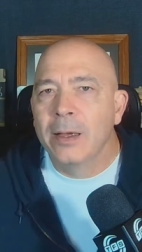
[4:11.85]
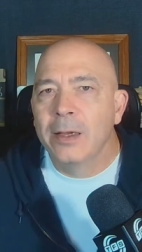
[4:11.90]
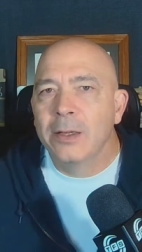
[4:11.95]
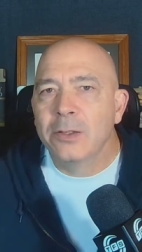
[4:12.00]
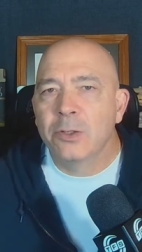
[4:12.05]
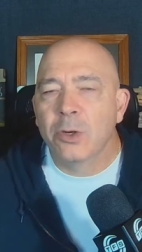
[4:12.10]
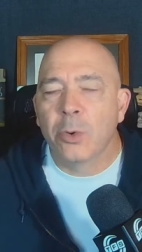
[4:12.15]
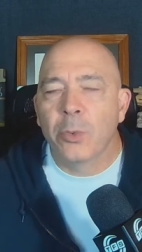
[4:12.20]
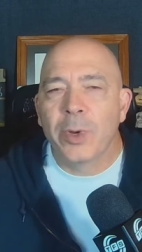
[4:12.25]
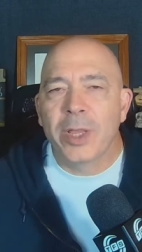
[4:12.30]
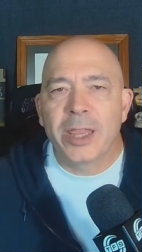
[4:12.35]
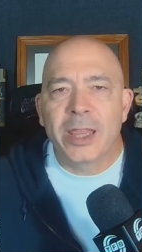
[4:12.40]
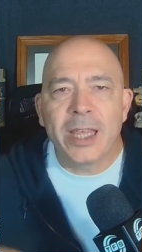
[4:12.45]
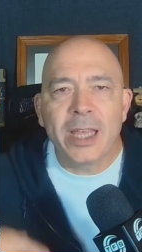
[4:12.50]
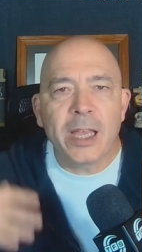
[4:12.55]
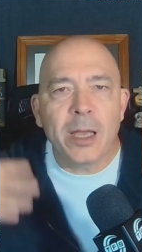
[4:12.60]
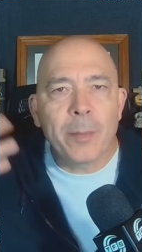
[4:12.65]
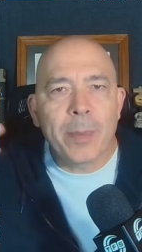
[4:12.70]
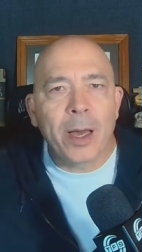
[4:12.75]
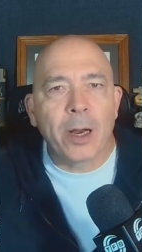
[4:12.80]
So we
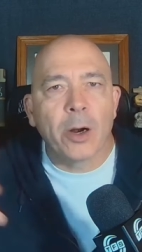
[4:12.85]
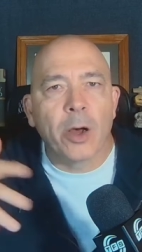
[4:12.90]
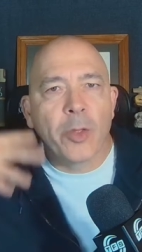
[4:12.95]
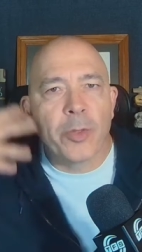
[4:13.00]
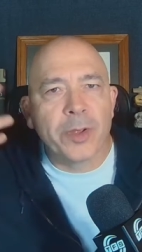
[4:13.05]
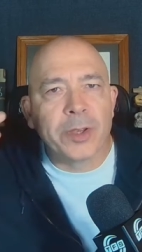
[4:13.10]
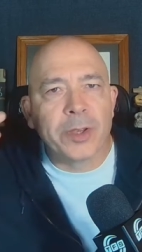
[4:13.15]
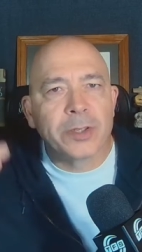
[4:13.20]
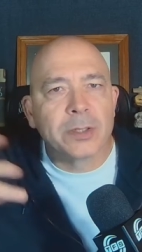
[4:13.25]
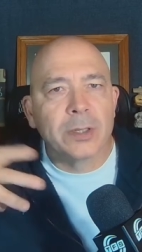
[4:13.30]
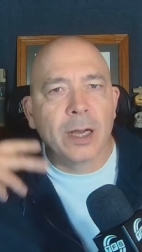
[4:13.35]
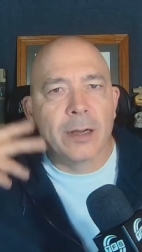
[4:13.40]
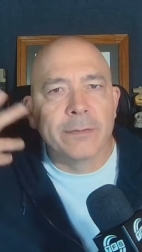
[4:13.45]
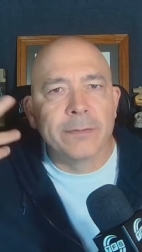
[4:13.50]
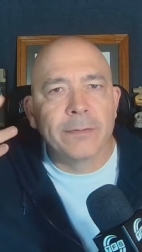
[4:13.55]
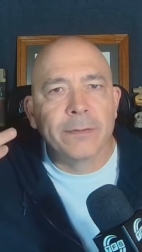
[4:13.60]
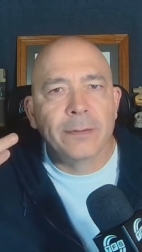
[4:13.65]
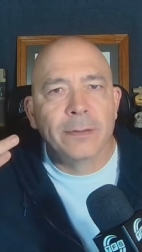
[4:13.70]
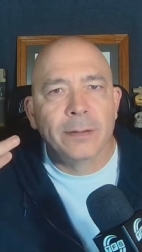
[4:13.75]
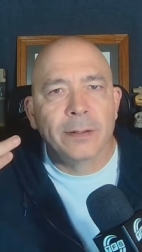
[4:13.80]
think about all this
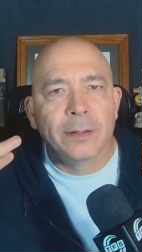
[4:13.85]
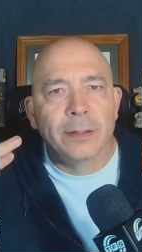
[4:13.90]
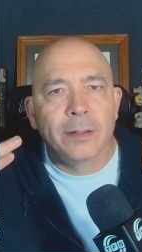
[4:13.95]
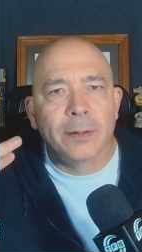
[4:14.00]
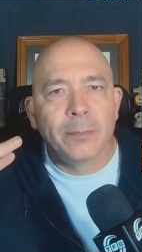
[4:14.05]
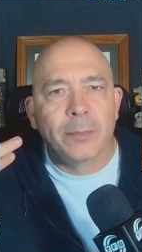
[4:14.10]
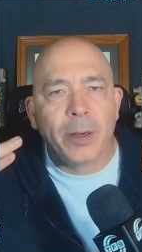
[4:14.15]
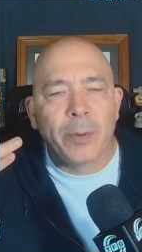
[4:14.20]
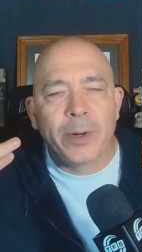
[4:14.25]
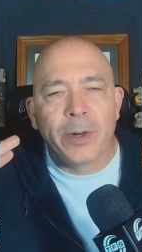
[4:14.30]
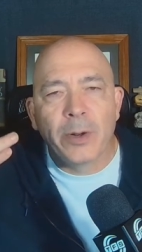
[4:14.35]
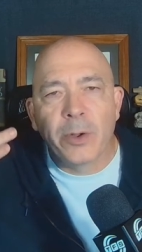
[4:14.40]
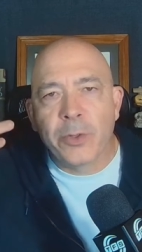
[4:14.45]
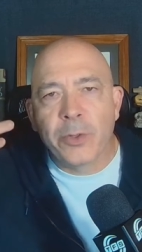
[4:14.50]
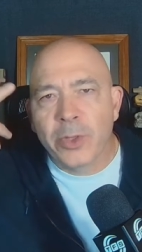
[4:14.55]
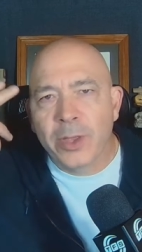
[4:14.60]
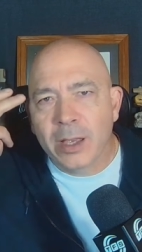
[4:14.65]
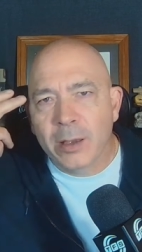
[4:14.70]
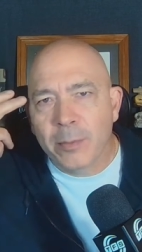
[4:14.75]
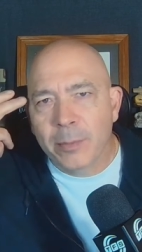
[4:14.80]
stuff, but we don't
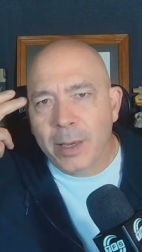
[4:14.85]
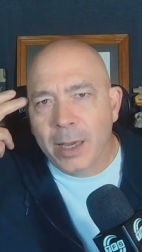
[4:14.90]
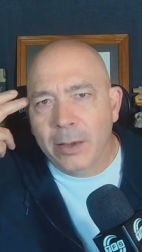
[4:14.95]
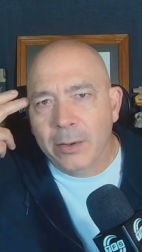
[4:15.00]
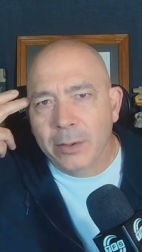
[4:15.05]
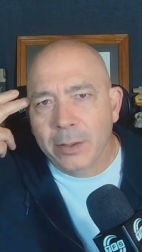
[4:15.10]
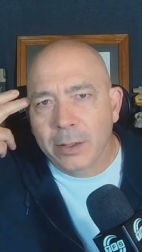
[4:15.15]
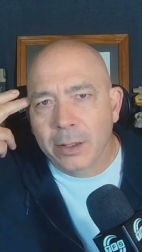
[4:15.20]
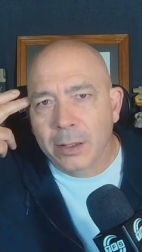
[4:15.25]
think about